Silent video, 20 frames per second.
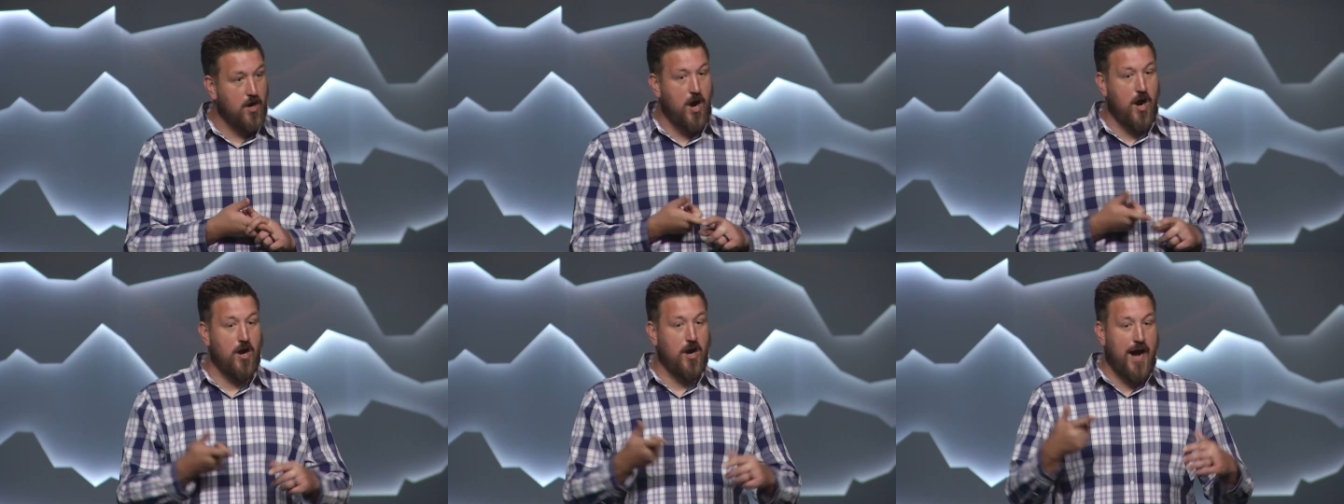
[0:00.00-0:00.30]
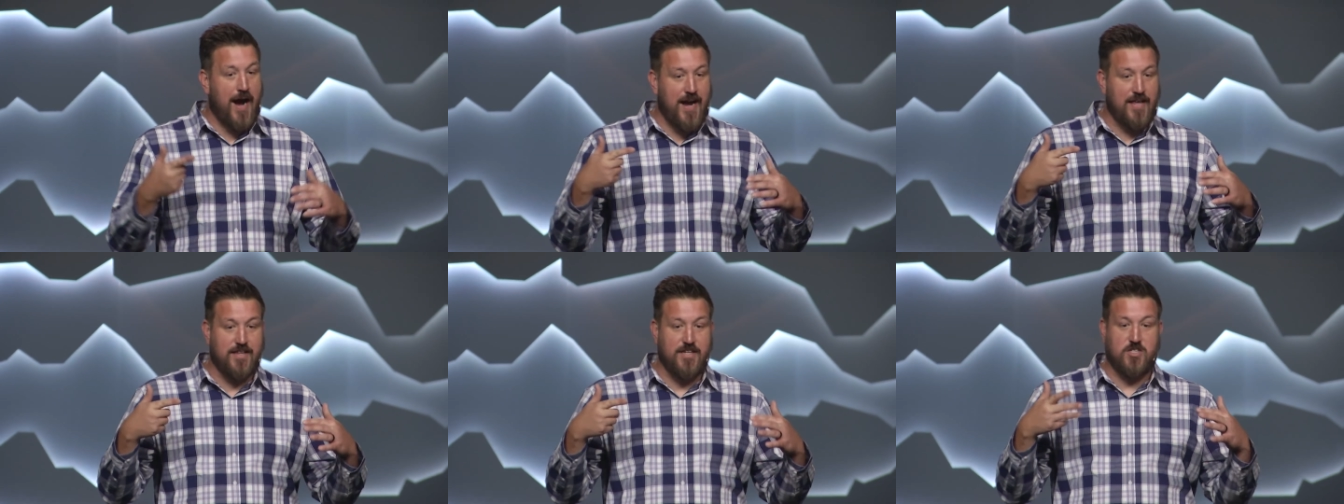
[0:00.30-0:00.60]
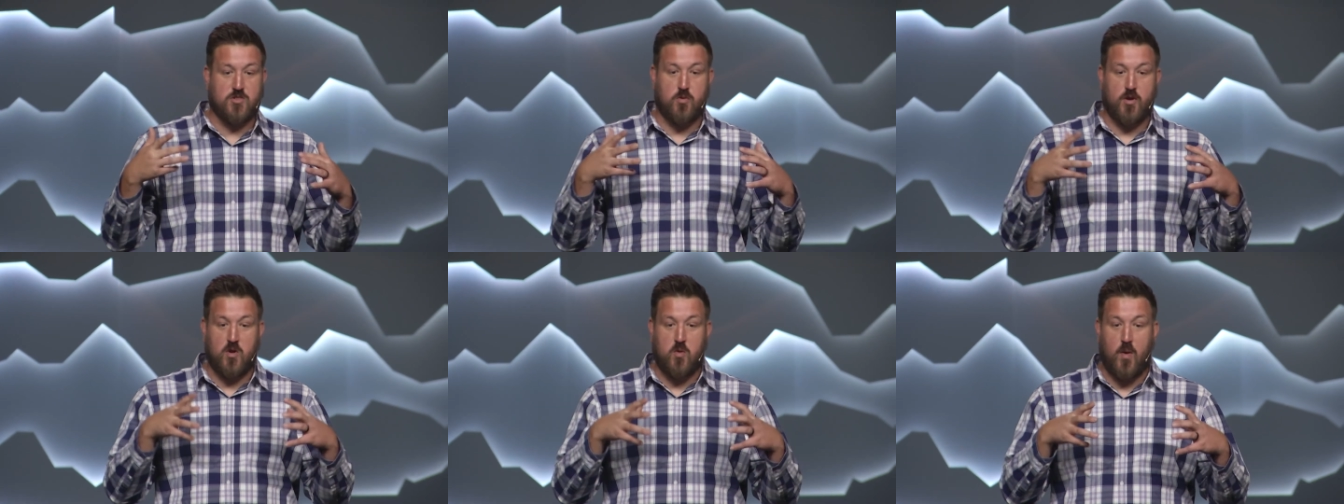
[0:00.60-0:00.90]
Our
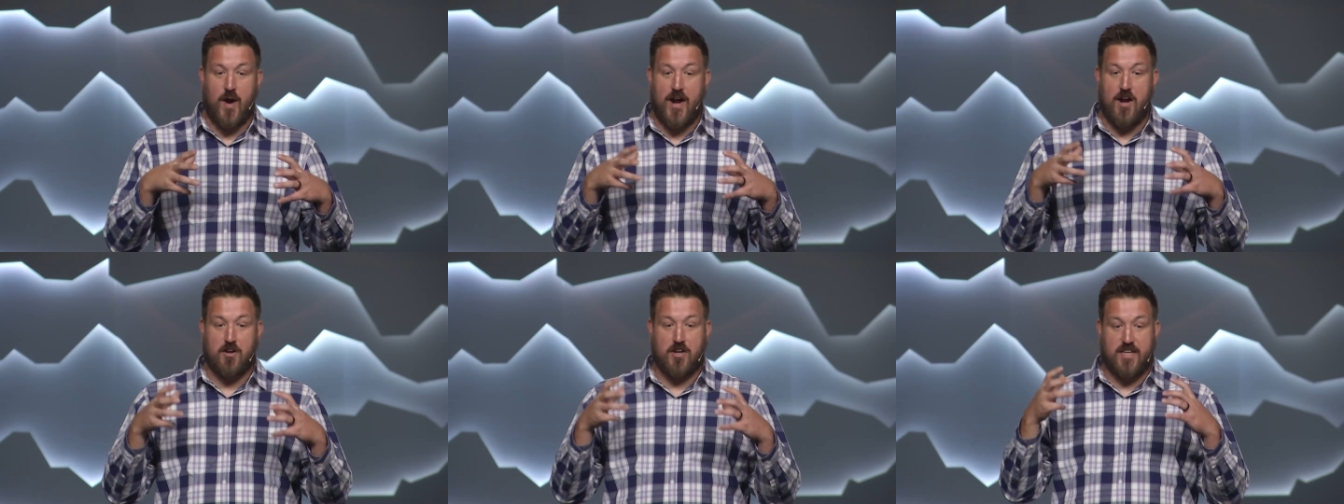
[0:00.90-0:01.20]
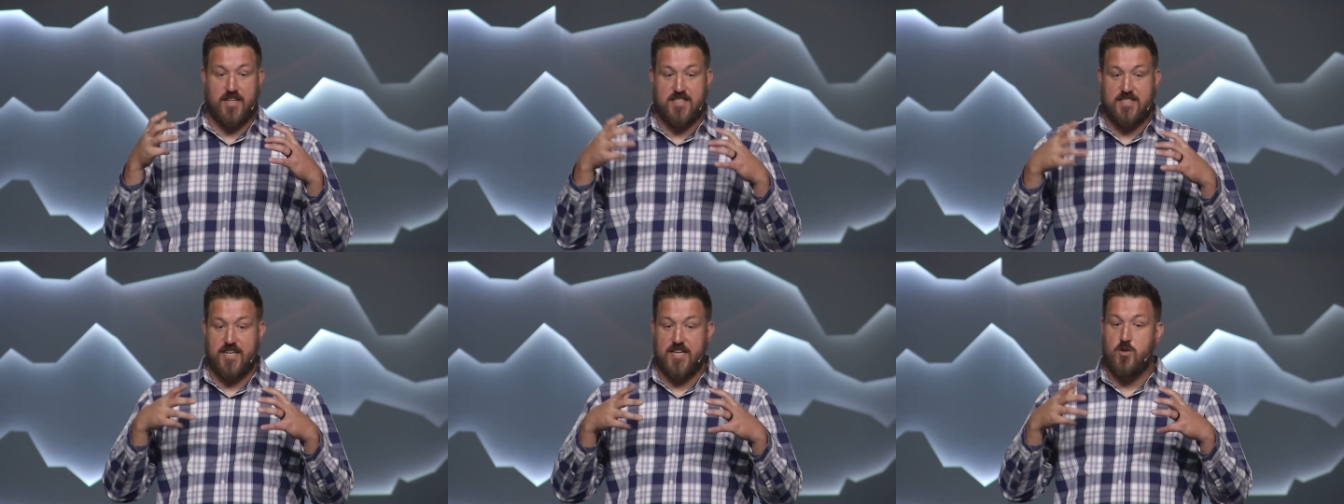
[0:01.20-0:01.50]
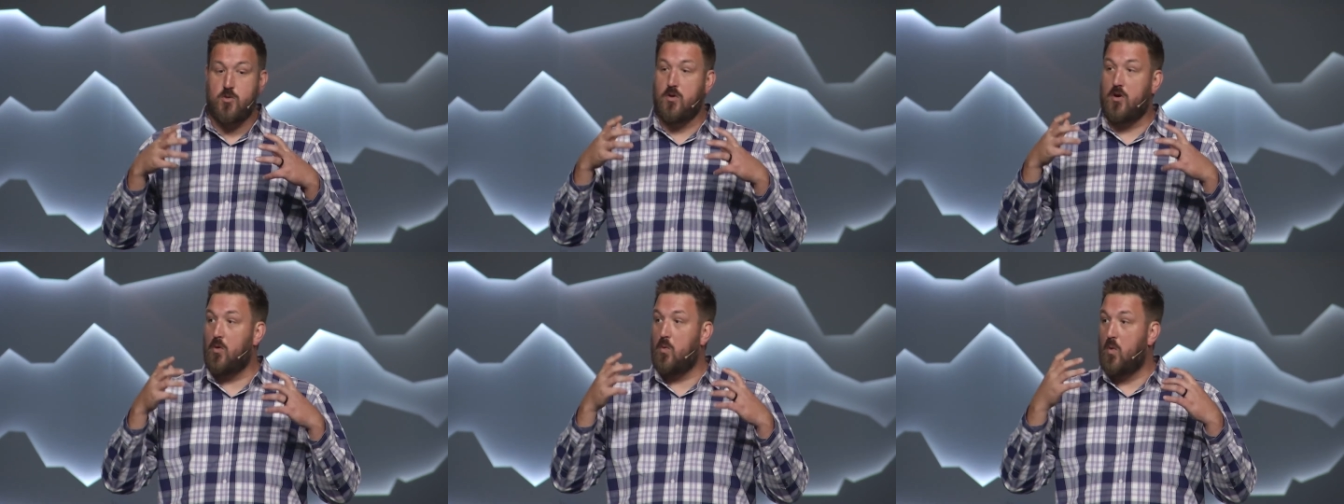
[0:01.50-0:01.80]
eyelids require
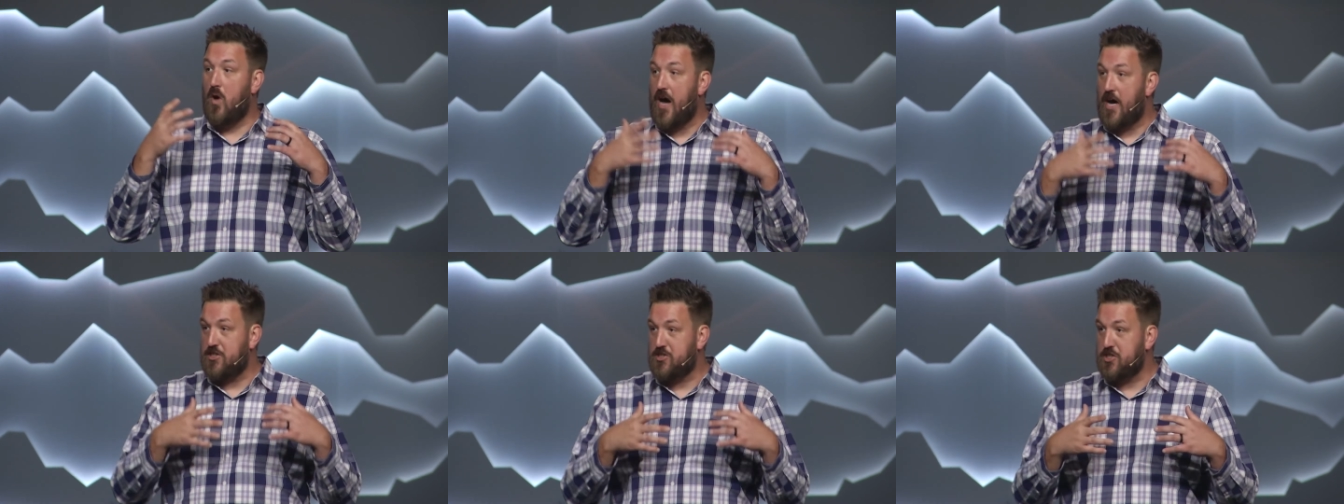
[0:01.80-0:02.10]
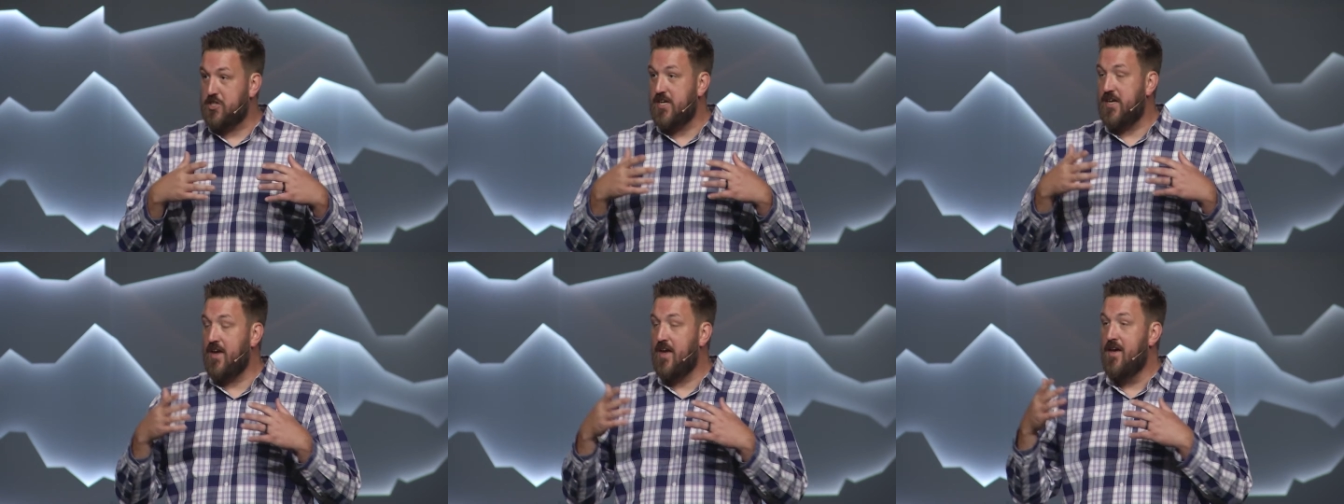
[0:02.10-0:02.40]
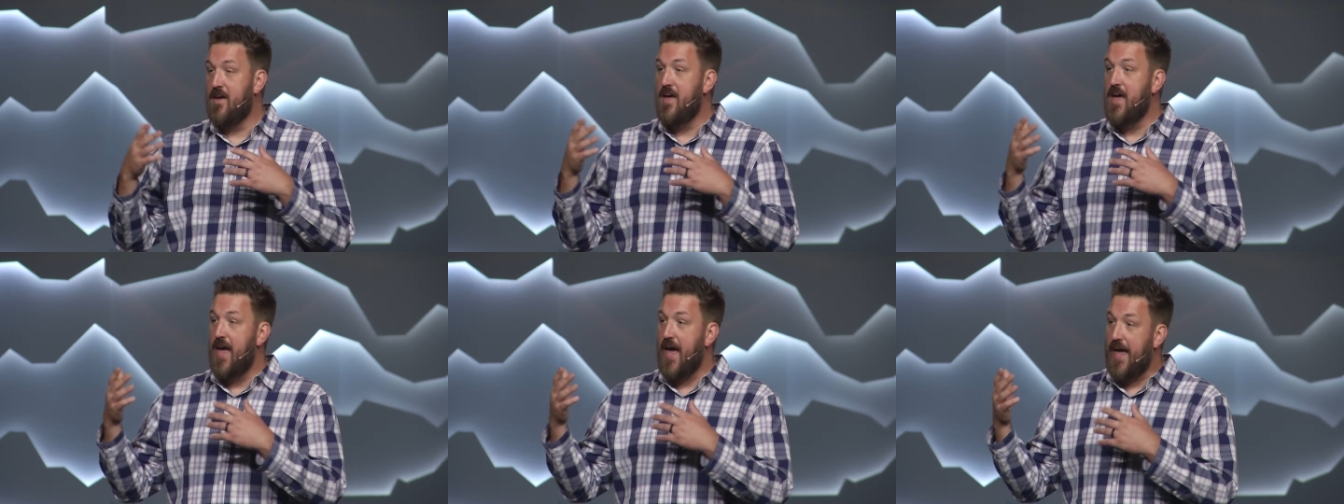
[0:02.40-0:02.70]
continual washing
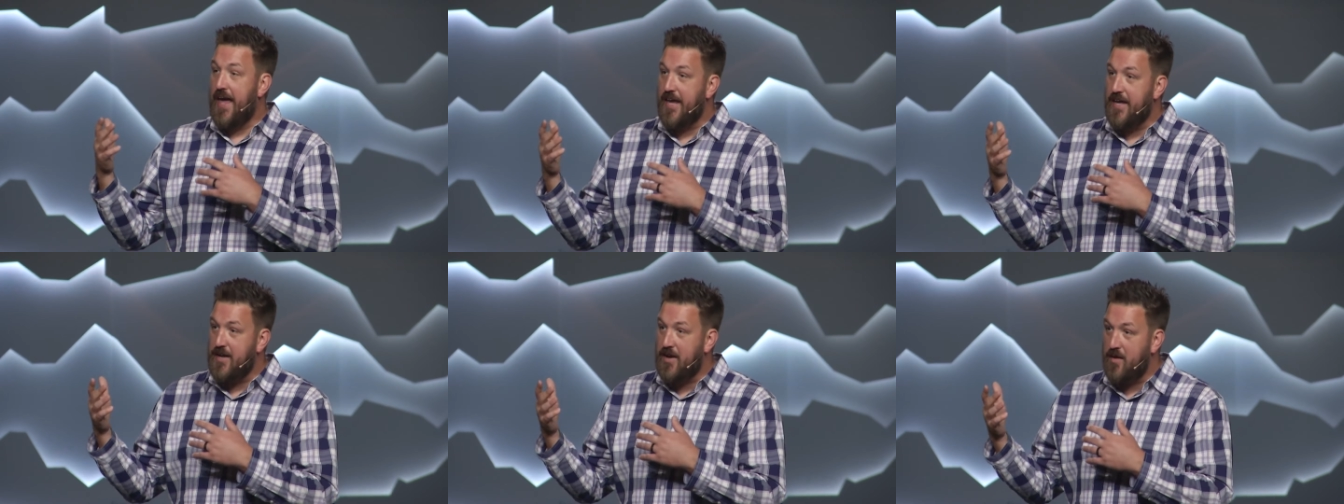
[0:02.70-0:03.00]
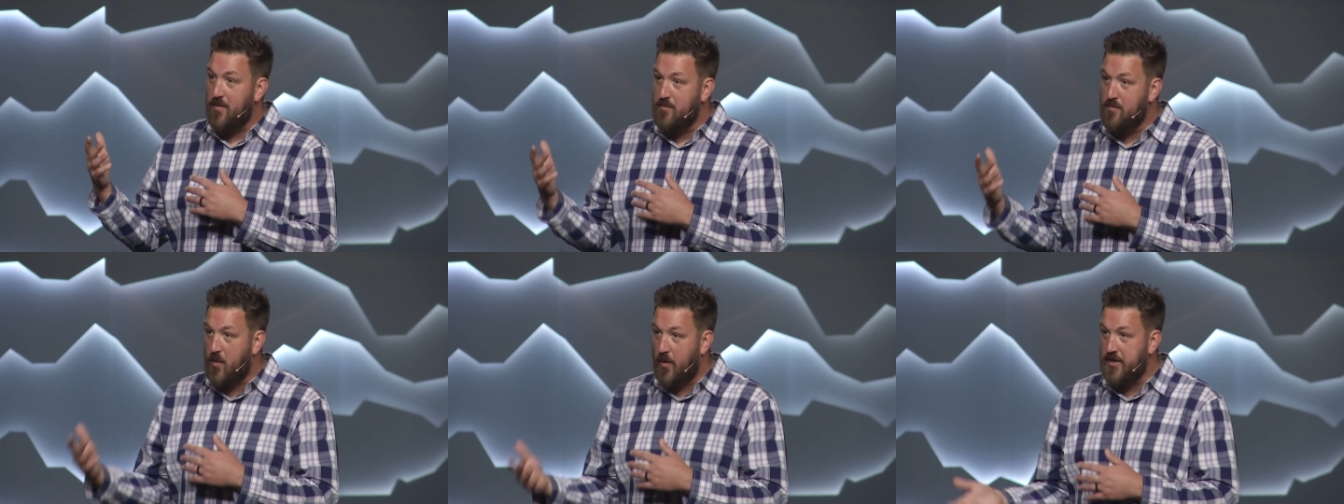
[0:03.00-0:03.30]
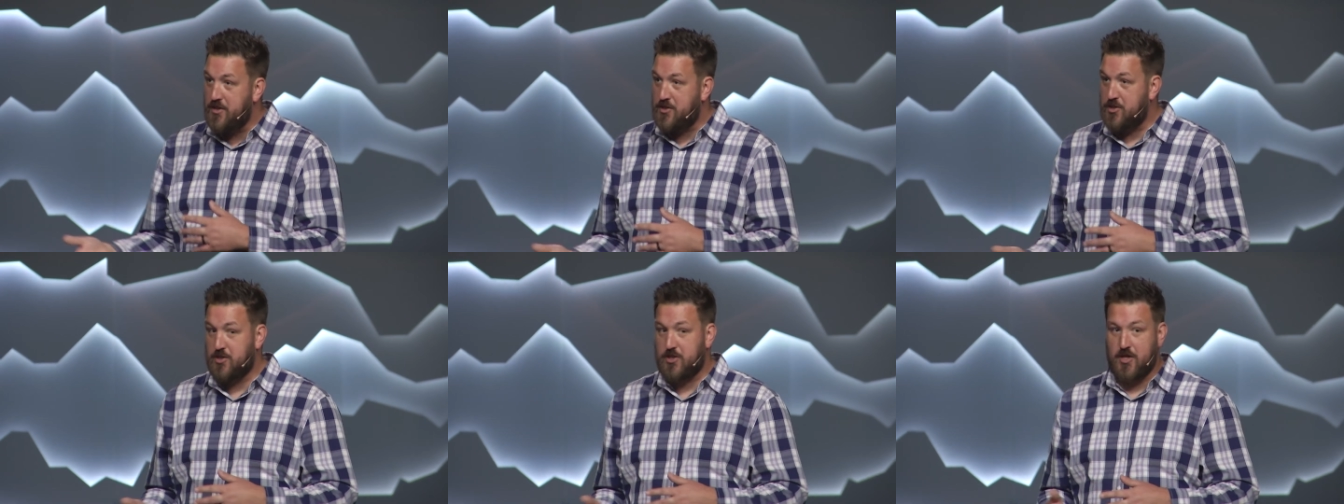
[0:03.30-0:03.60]
and
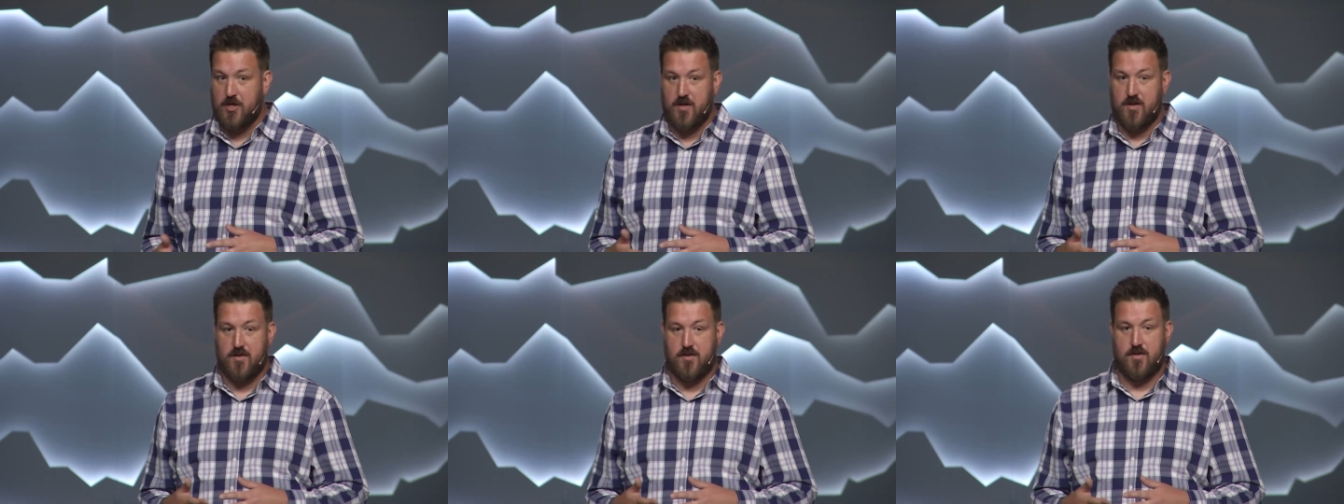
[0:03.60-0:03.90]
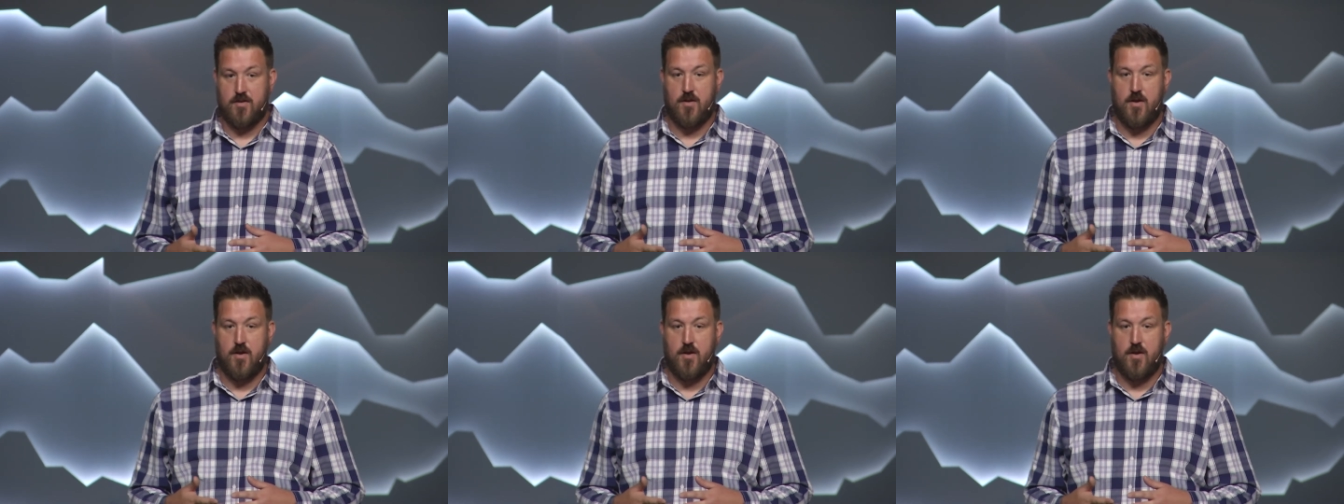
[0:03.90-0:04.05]
moisture.